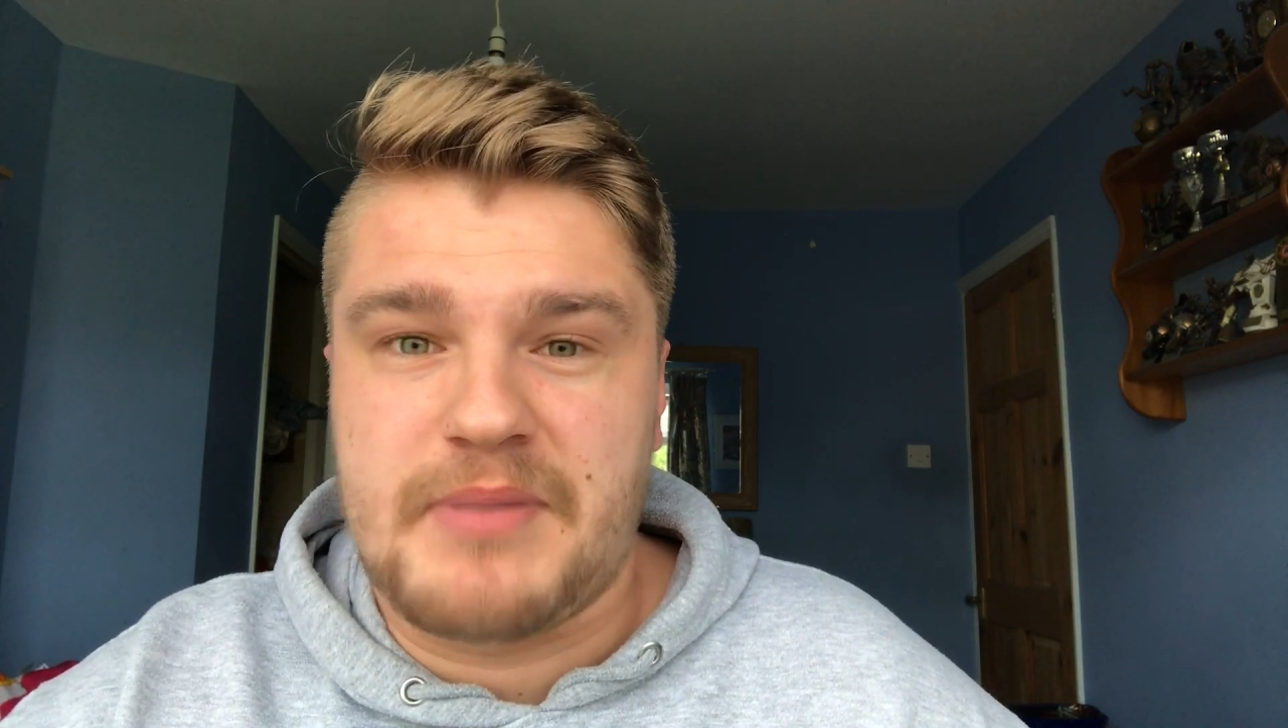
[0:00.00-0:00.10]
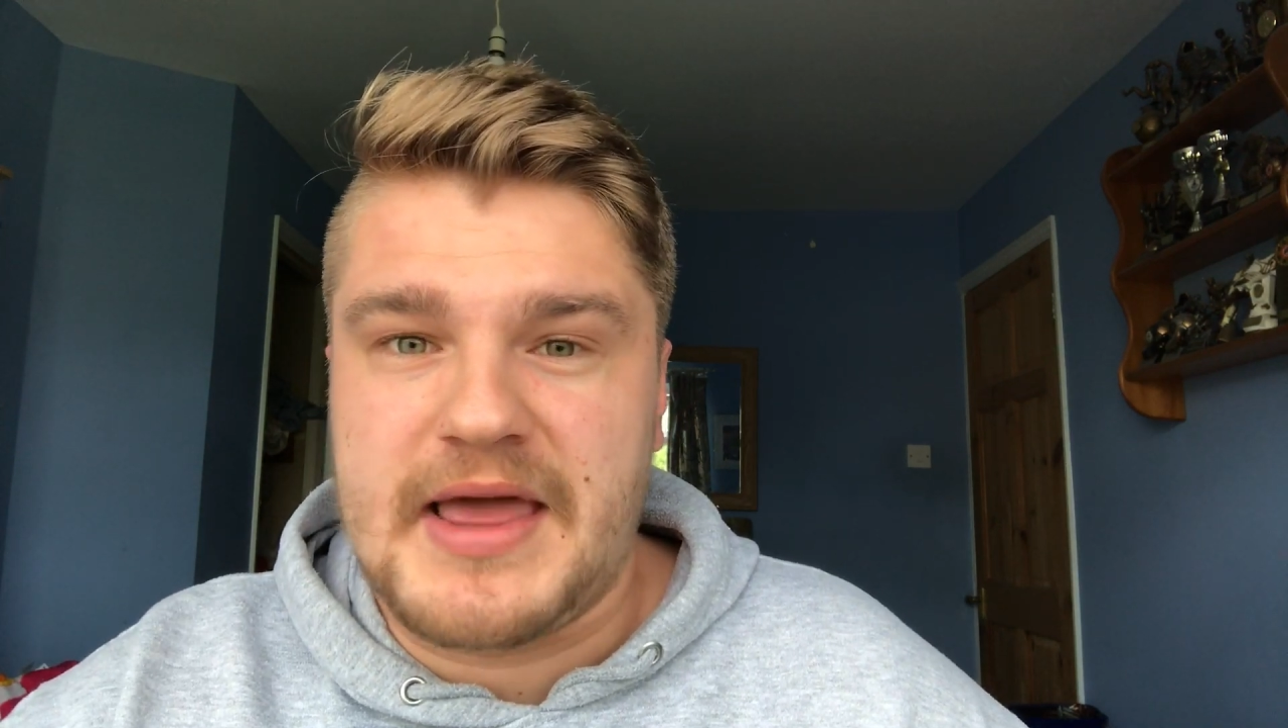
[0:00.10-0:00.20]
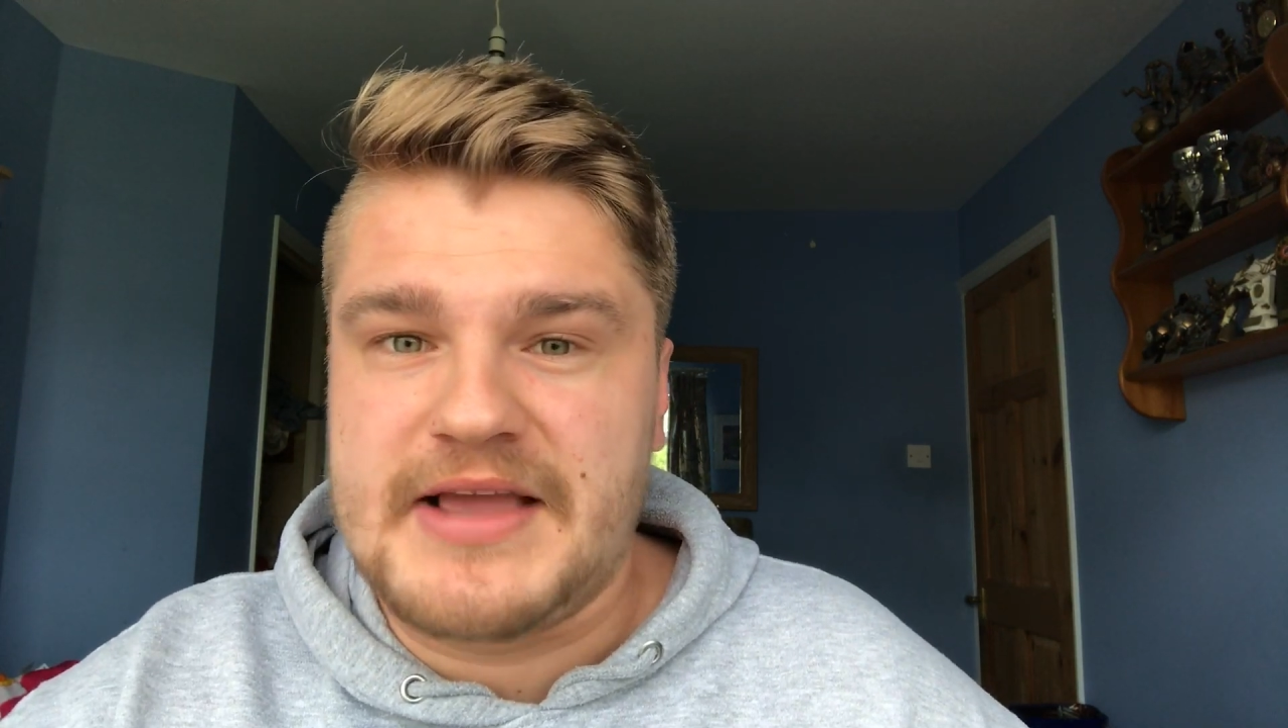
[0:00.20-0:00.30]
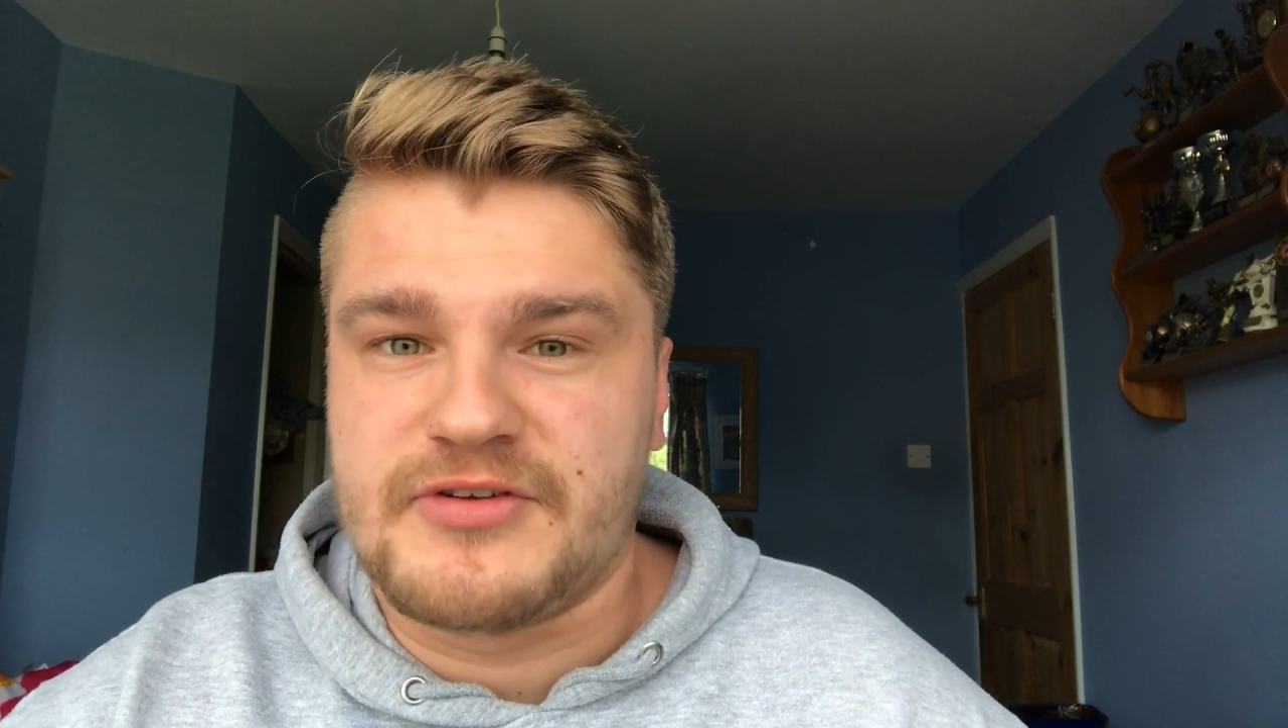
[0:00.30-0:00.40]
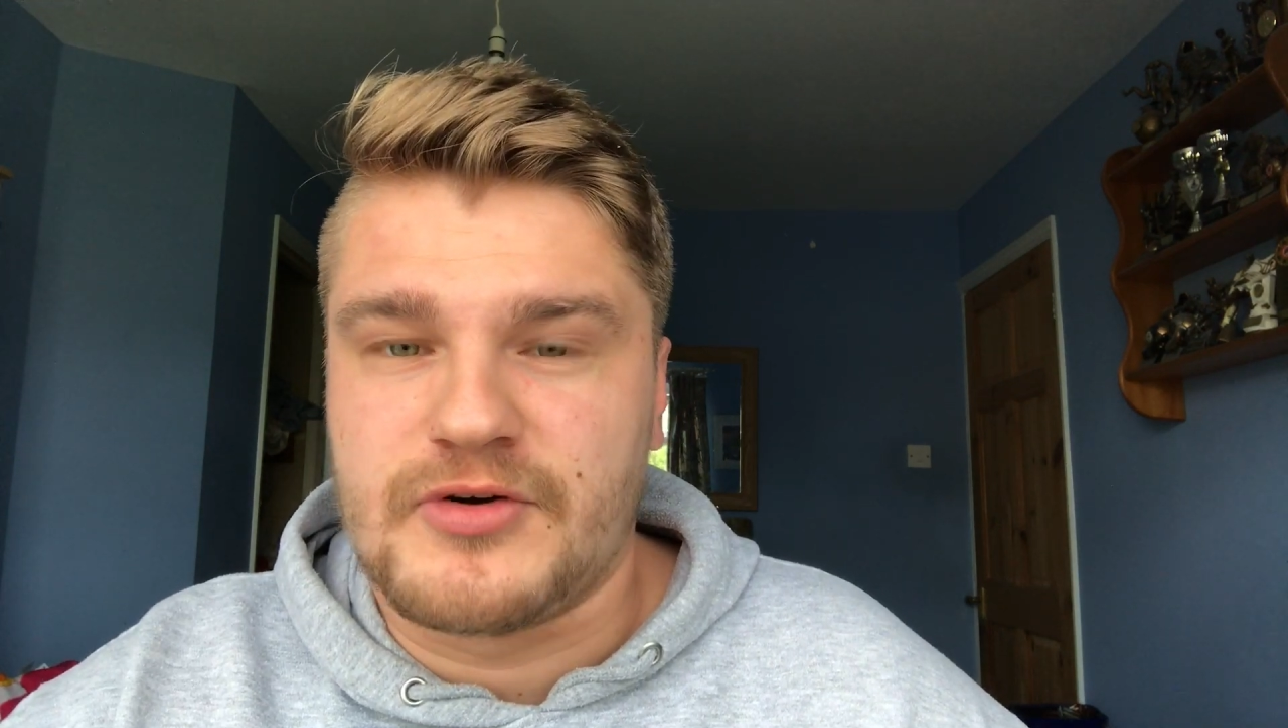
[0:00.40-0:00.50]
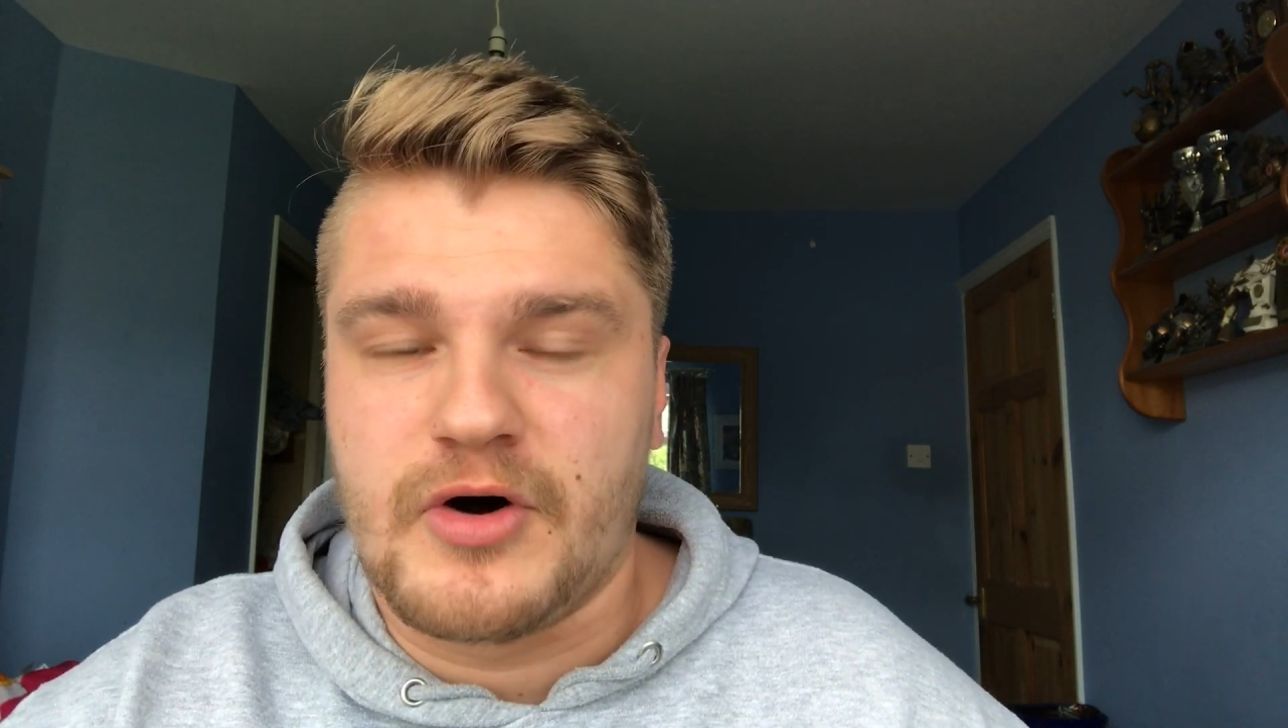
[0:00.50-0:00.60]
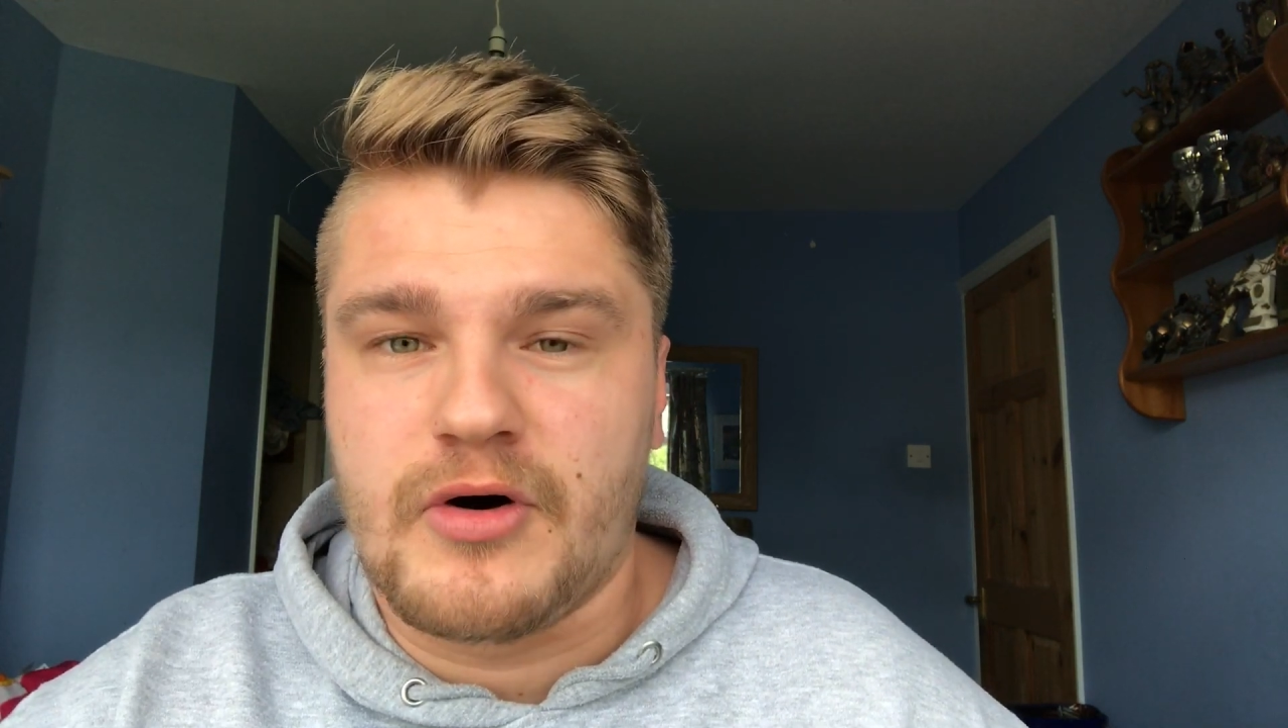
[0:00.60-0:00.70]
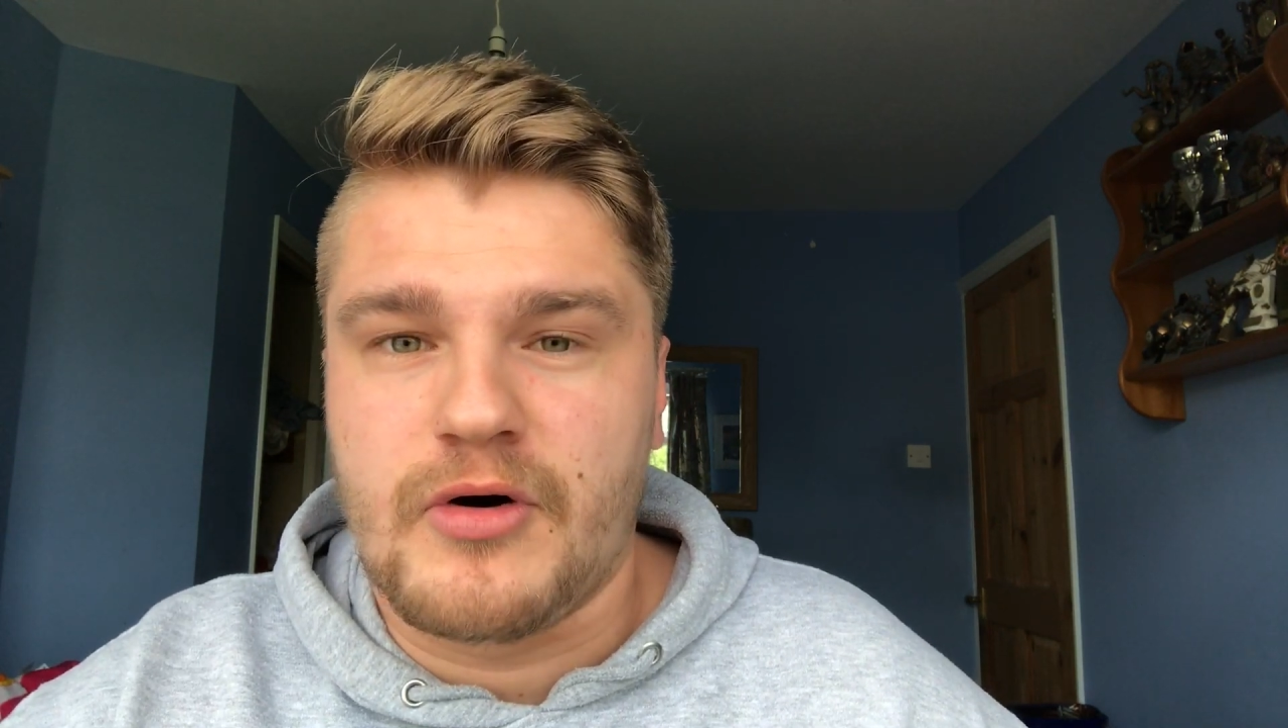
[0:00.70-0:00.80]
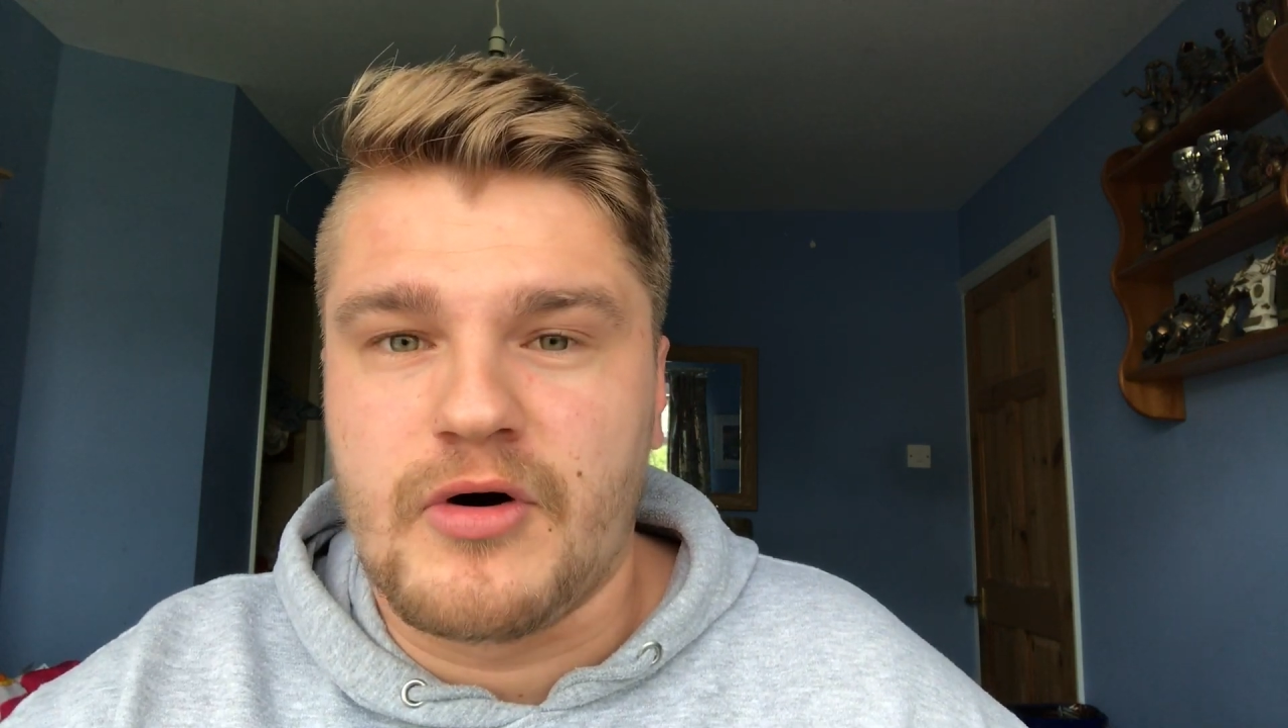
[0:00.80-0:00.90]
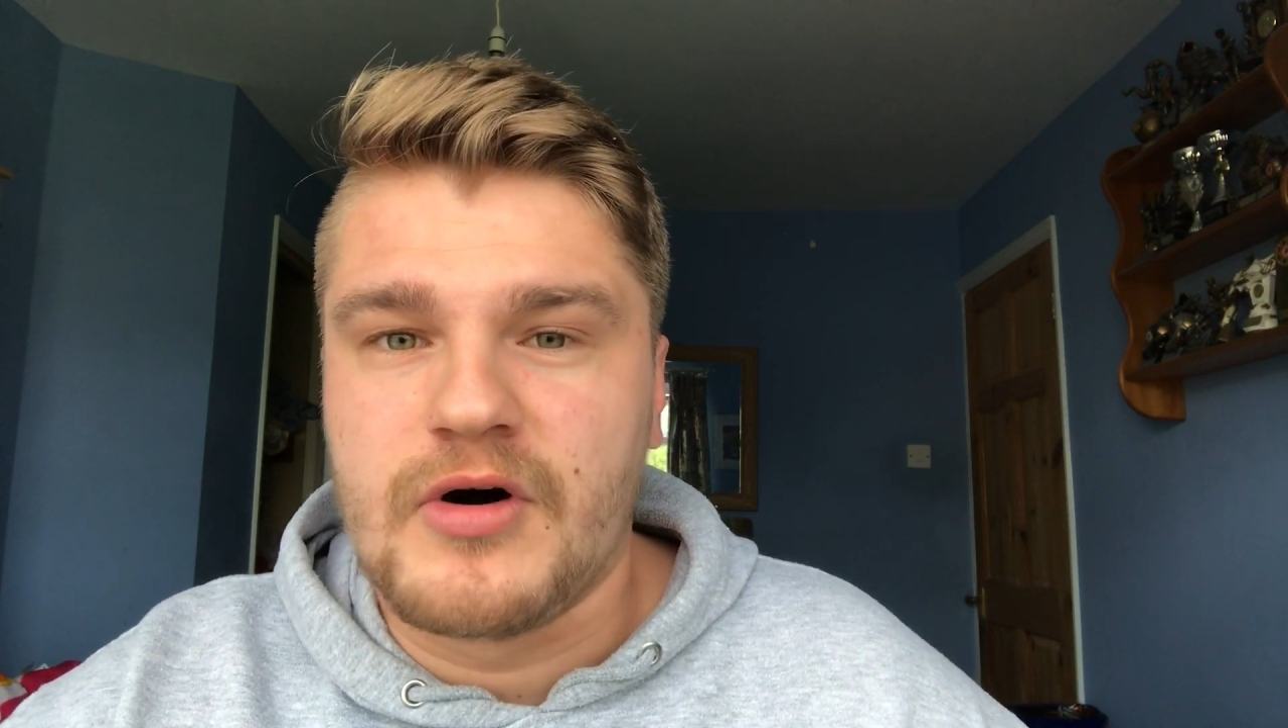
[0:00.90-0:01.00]
plays or
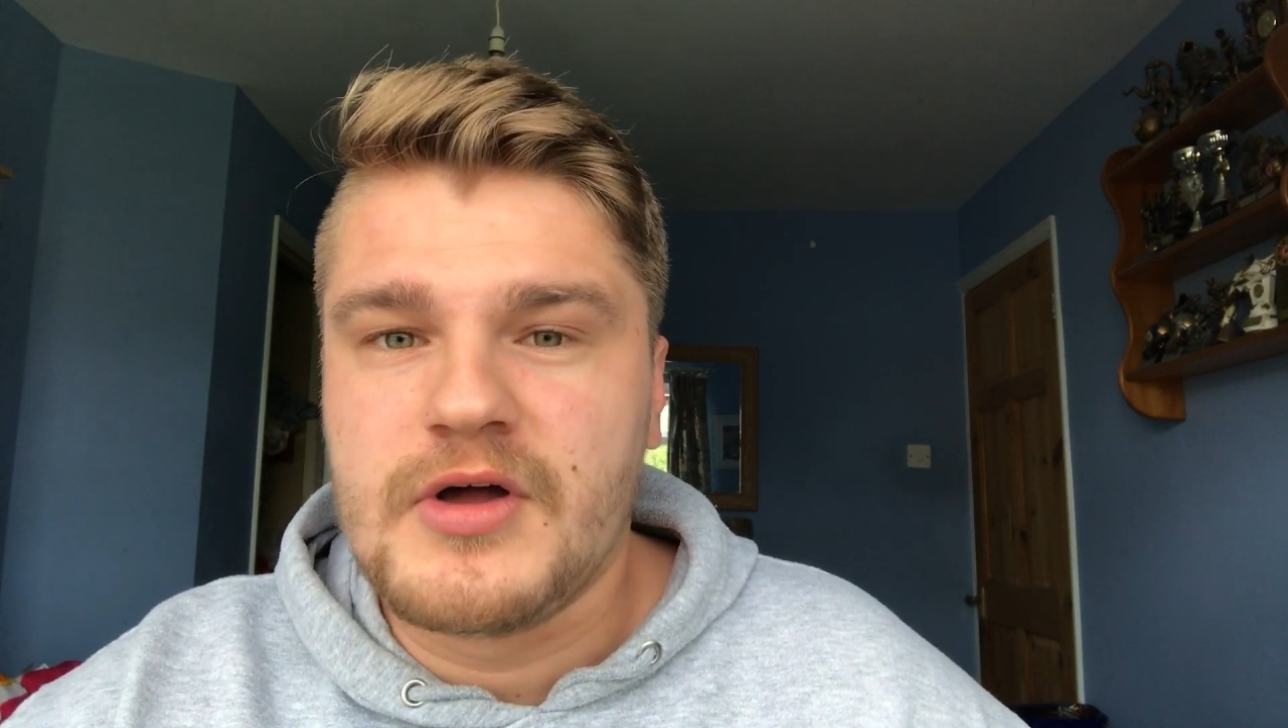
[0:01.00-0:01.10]
not,